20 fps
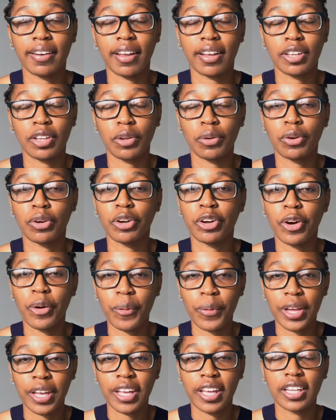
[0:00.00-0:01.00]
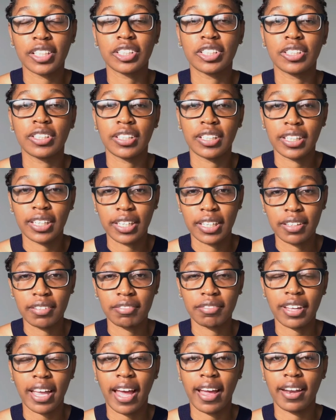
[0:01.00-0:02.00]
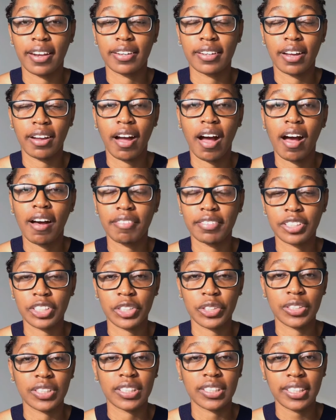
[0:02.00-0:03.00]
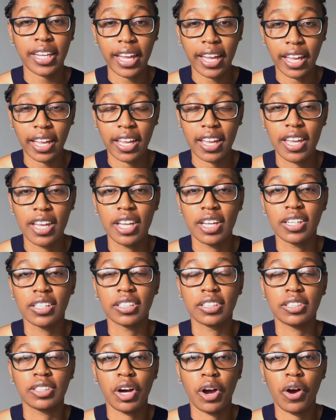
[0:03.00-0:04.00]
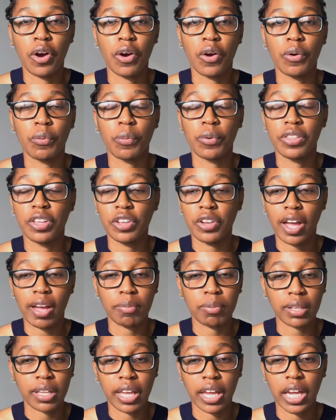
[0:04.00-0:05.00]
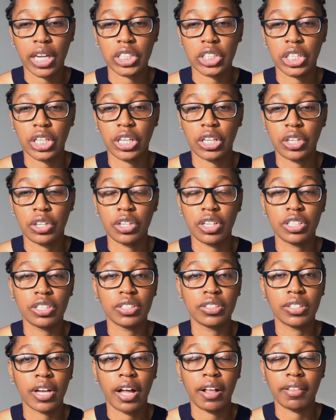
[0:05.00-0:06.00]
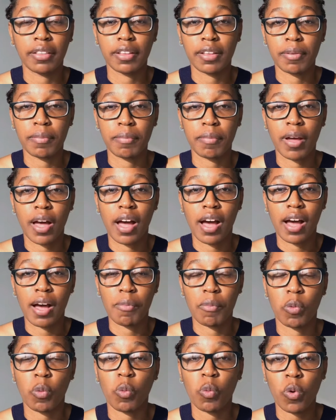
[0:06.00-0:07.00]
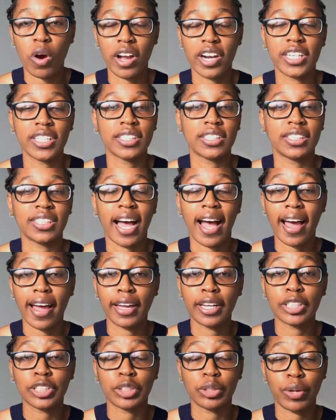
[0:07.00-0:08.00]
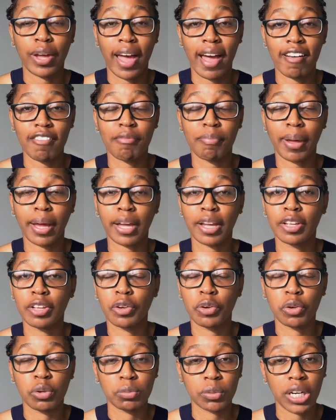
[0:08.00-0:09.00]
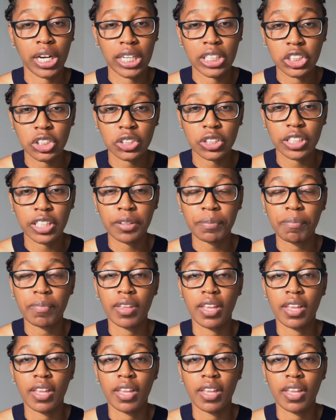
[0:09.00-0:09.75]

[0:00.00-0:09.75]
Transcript: that you're going to leave Canada after your stay. So within your application, you need to tell them what ties you have back in your home country.